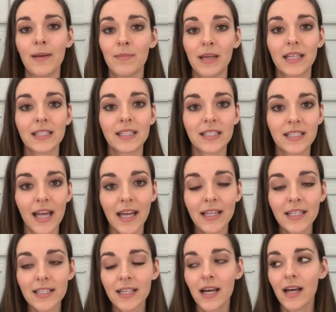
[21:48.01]
and it makes
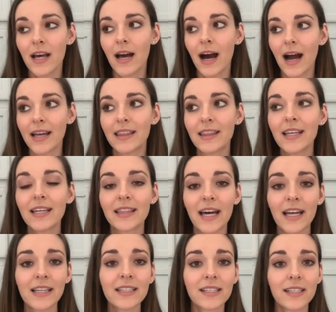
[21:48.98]
sense, I think
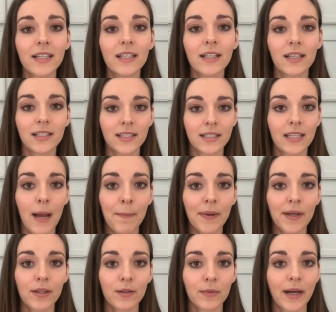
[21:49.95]
that is still a
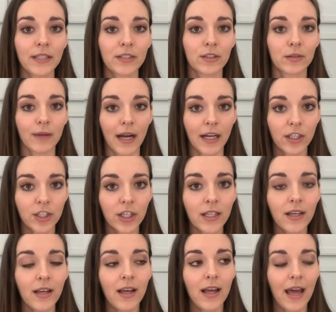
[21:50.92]
step in the right
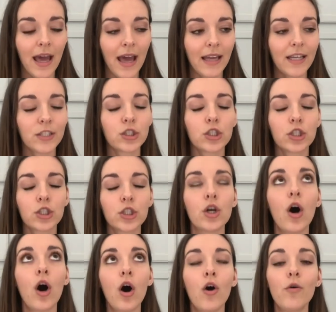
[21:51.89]
direction, and it's
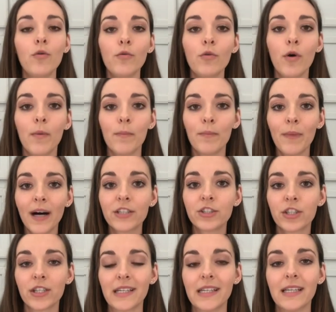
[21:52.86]
so much
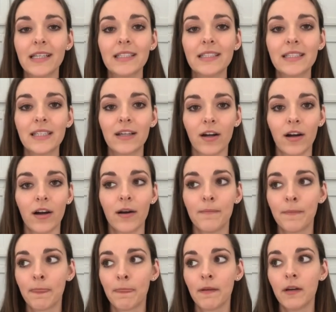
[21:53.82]

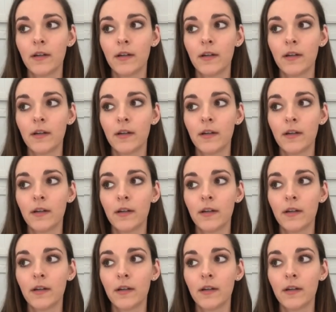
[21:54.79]
easier